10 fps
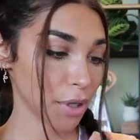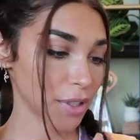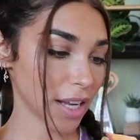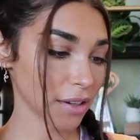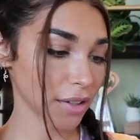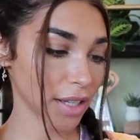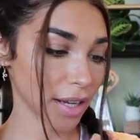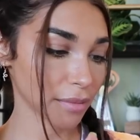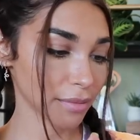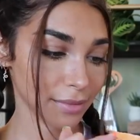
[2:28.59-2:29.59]
Botanical
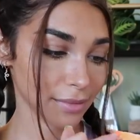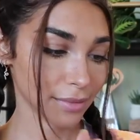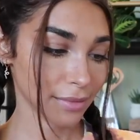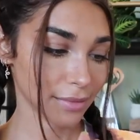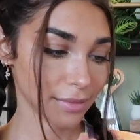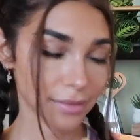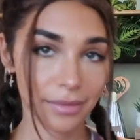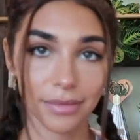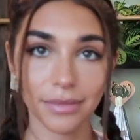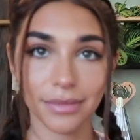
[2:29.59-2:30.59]
name. Monstera
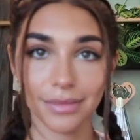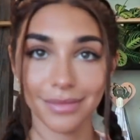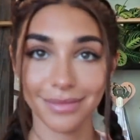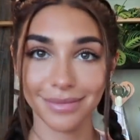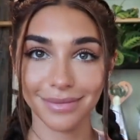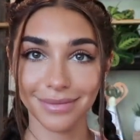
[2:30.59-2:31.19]
deliciosa.